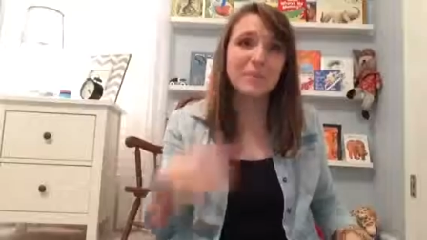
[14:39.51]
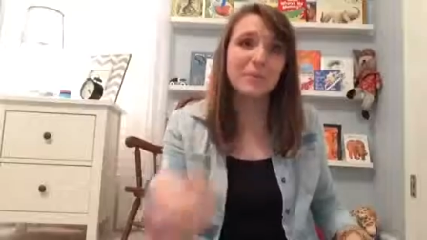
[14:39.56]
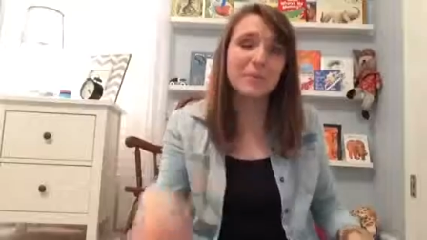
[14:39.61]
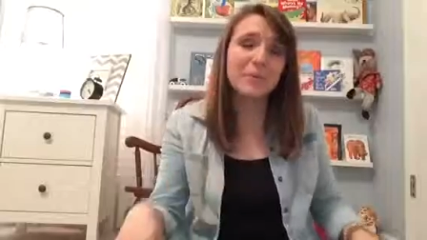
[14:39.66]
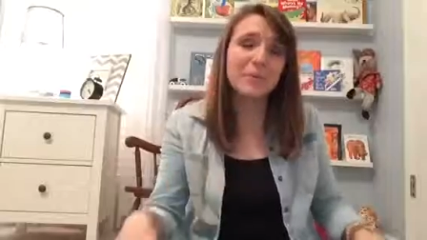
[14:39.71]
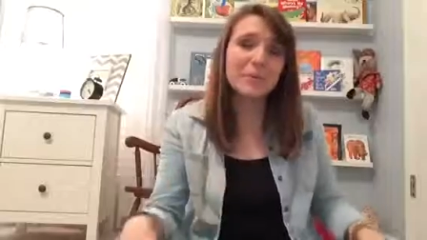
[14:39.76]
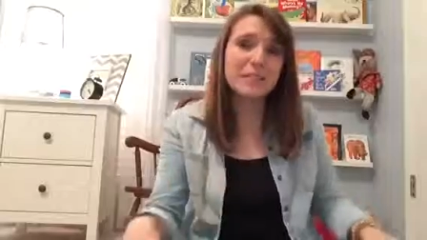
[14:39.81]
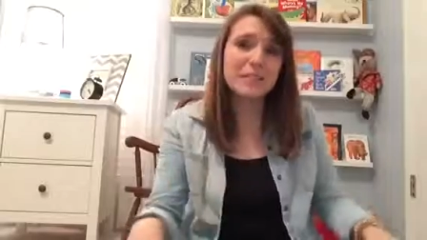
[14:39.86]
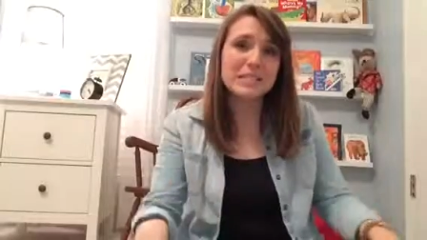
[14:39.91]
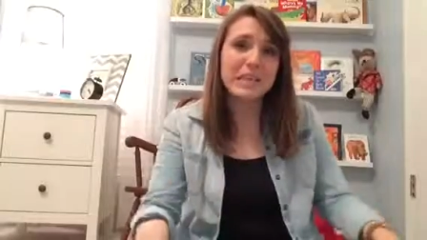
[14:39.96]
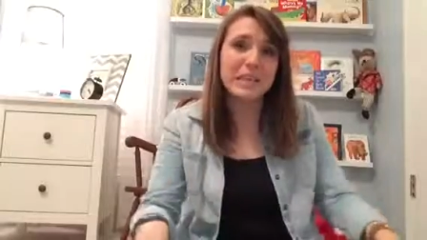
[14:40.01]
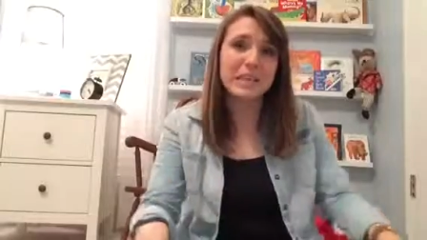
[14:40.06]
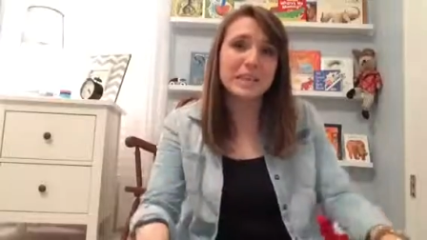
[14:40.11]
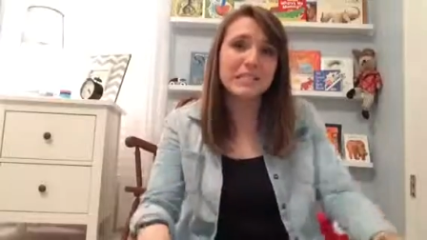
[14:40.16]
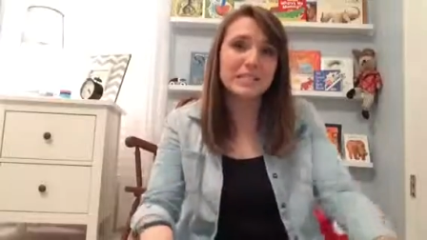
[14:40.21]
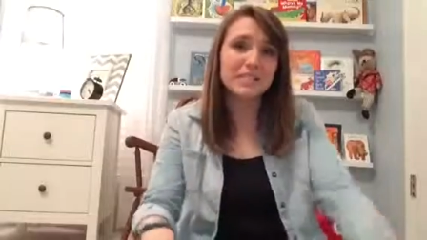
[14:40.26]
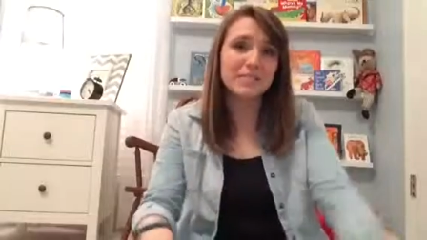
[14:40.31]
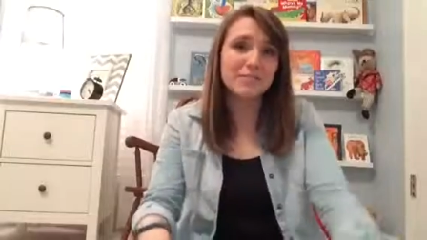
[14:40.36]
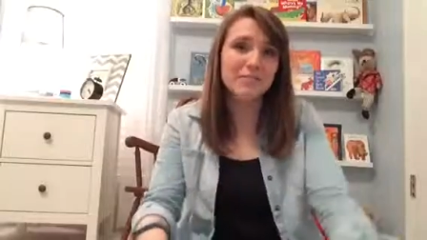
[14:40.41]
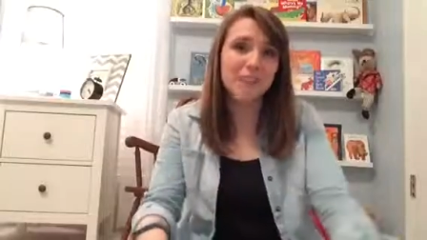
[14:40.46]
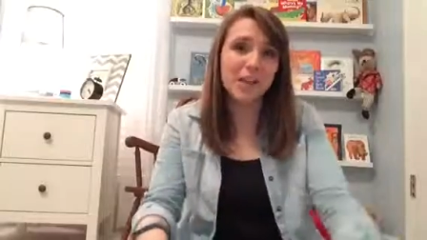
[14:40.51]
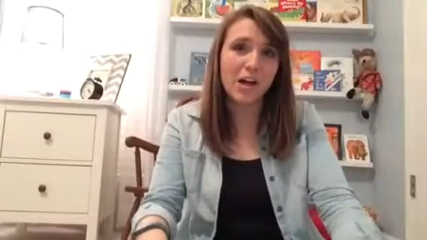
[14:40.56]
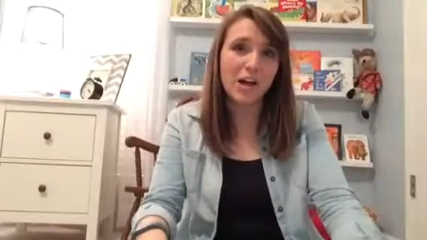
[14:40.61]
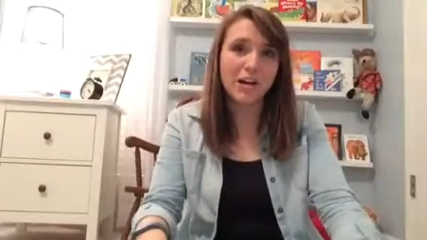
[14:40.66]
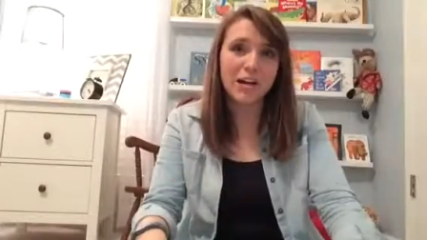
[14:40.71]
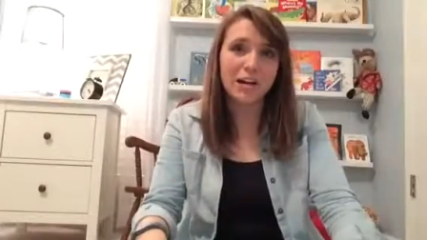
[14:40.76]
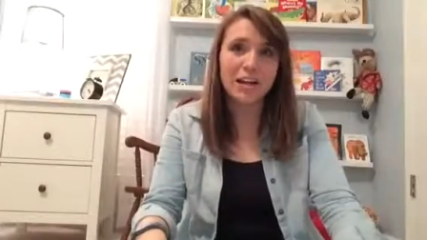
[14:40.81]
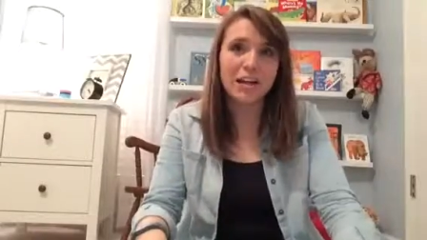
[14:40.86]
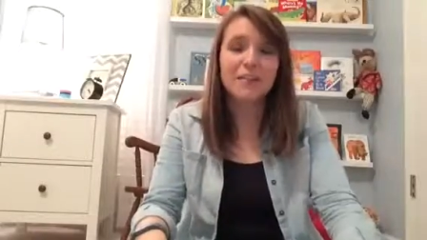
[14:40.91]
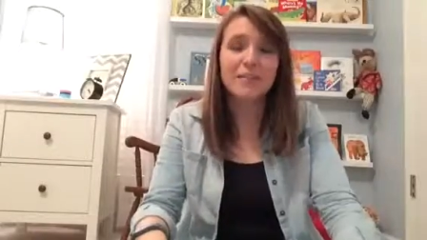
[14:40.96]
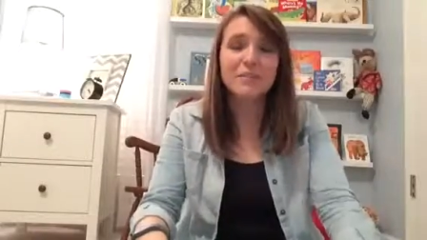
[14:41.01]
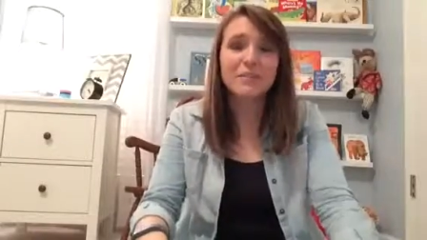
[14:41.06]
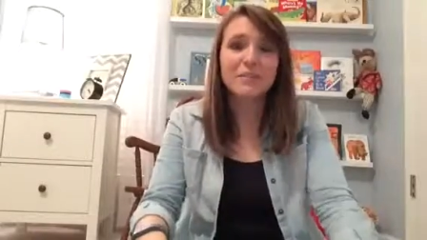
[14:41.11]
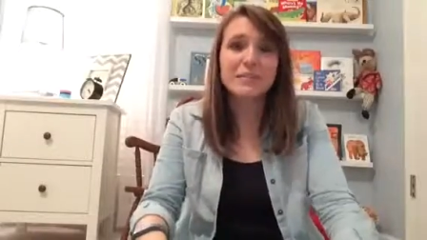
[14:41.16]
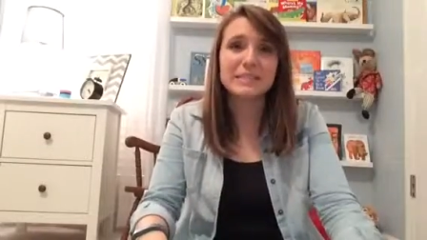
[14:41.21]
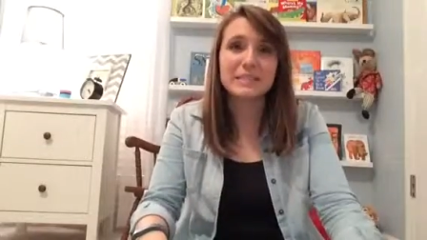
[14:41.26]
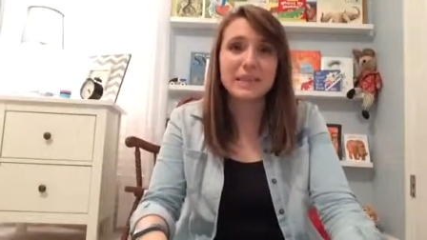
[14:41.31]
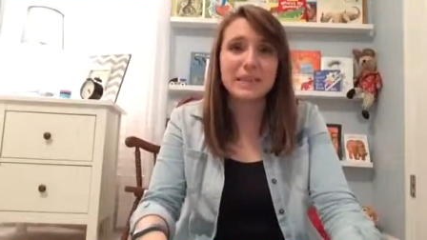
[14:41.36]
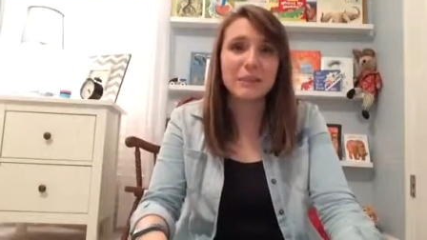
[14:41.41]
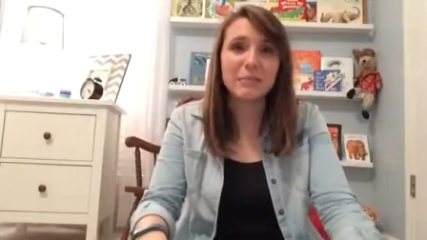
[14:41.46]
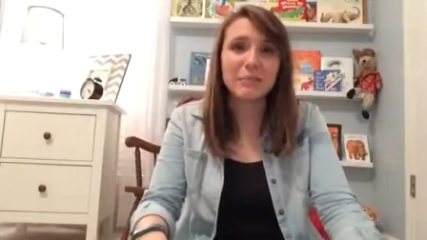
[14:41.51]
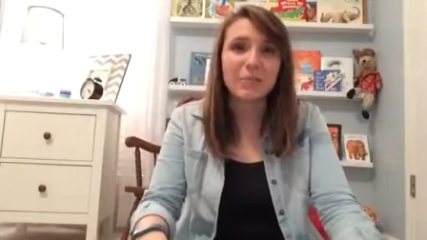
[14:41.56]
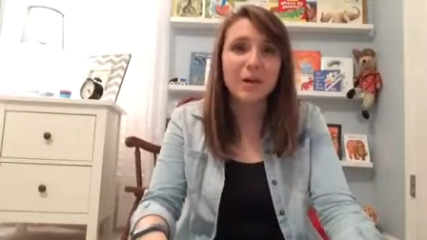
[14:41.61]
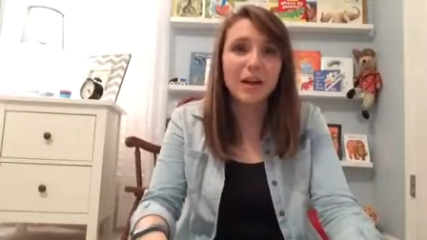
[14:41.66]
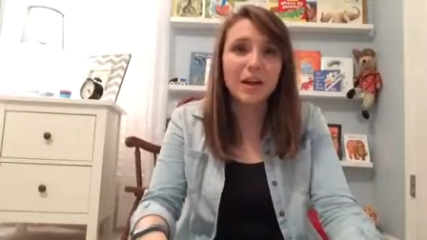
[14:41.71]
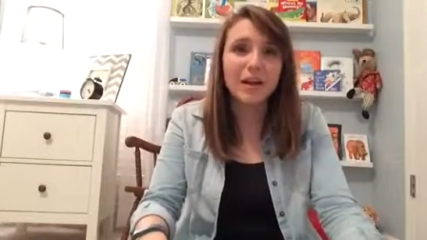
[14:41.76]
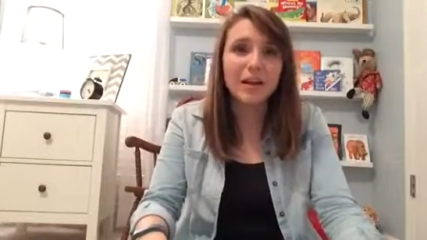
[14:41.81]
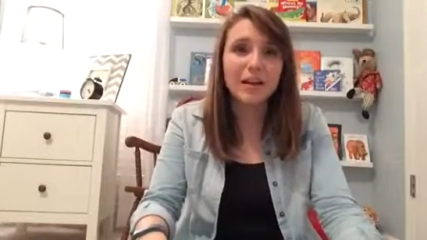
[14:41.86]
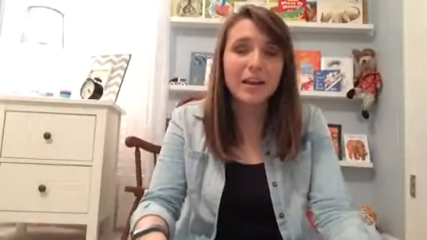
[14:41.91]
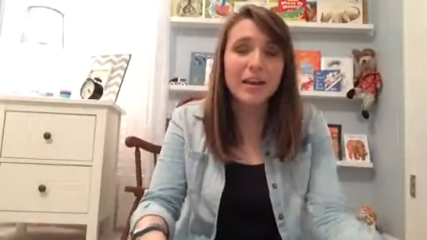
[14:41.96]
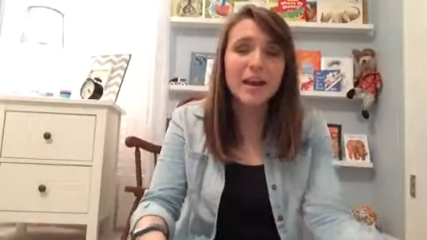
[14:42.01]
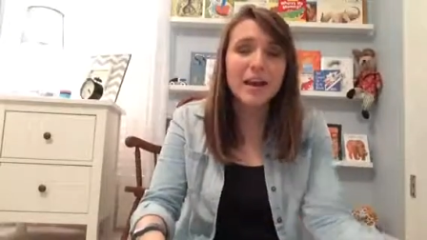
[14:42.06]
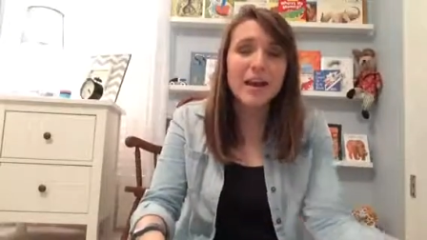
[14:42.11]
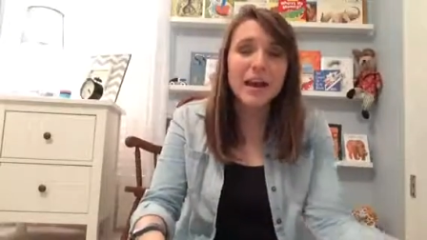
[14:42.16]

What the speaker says: 31 days of vlogging at Louisiana Bride.